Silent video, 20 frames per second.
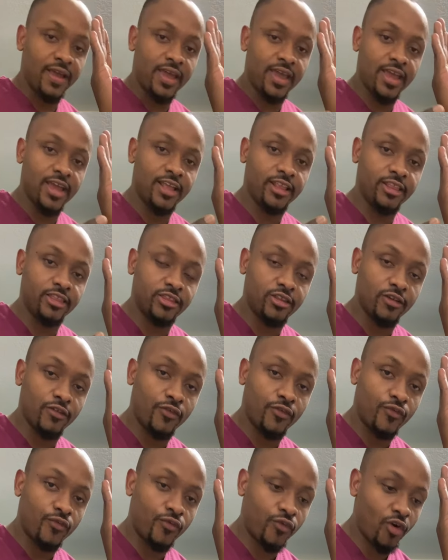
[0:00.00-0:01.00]
And the
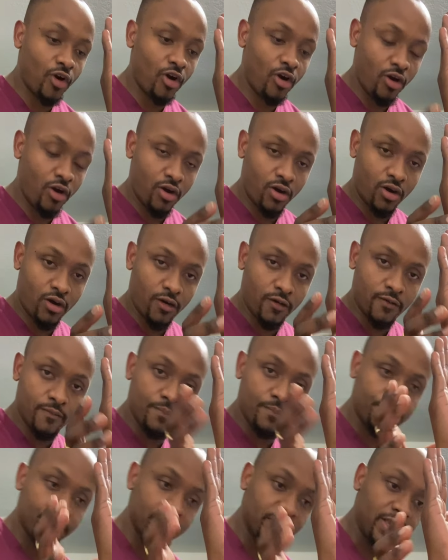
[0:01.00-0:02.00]

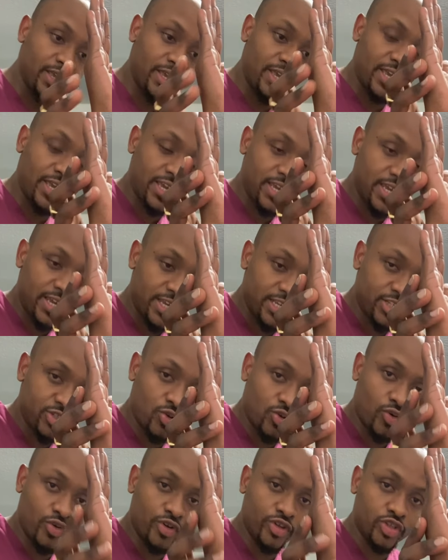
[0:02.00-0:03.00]
forearm is
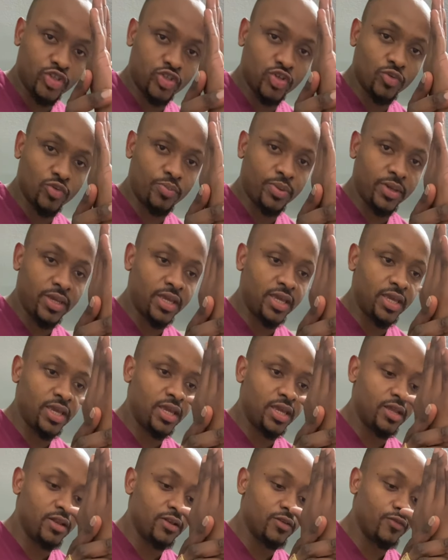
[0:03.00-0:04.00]
going to
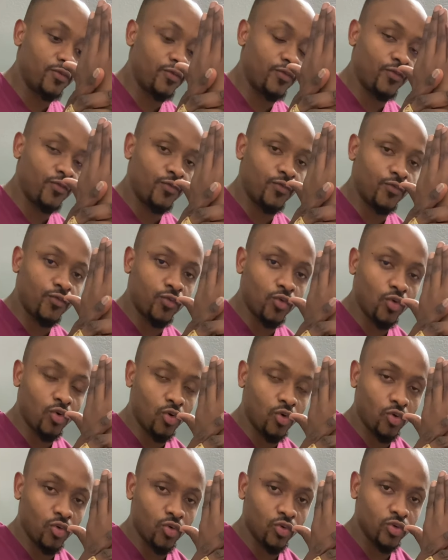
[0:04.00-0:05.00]
be in
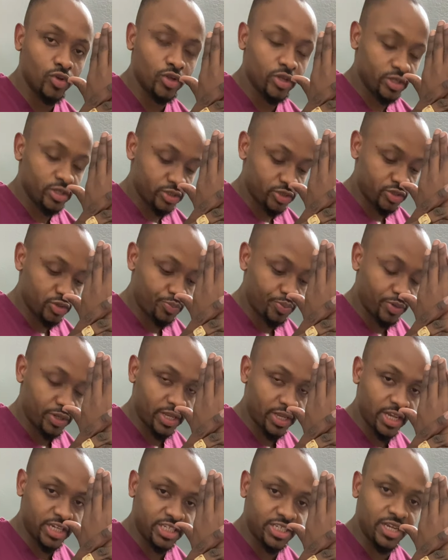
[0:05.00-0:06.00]
full
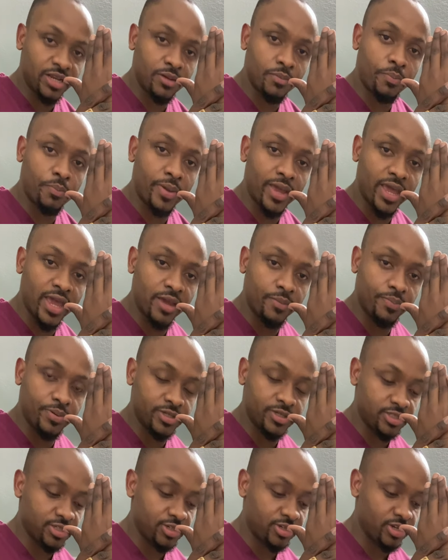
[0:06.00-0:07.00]
supination
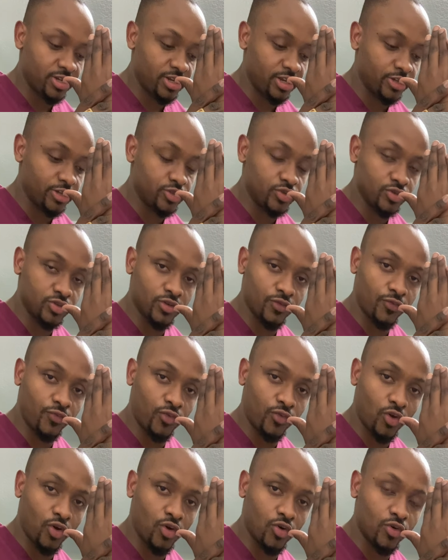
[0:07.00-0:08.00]
perpendicular to the
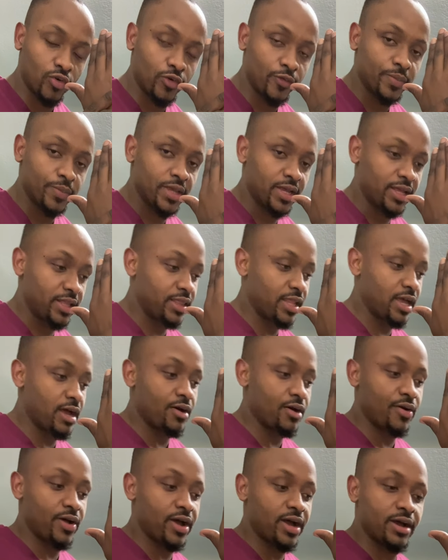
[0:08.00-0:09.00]
floor.
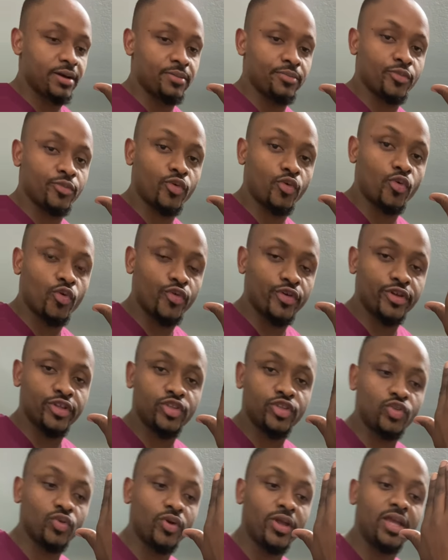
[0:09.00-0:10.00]
Now I'm
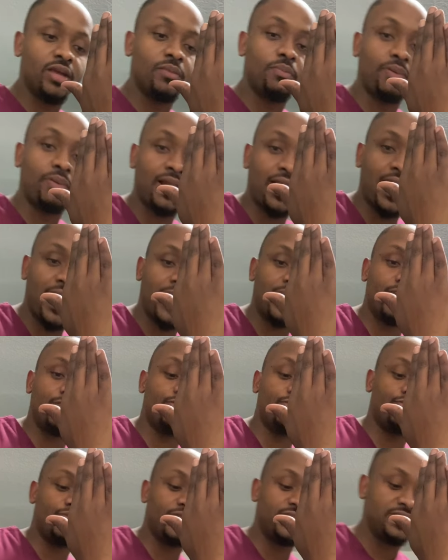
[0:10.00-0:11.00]
going to apply
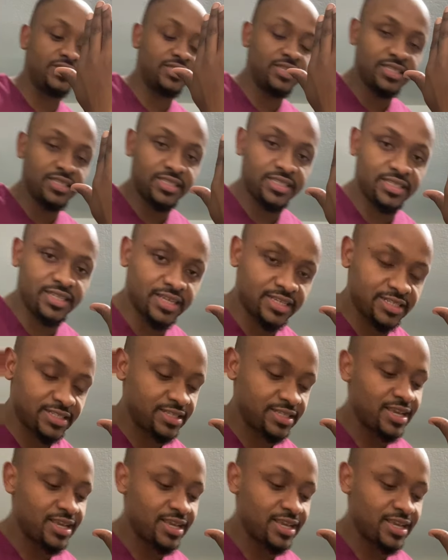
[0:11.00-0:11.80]
resistance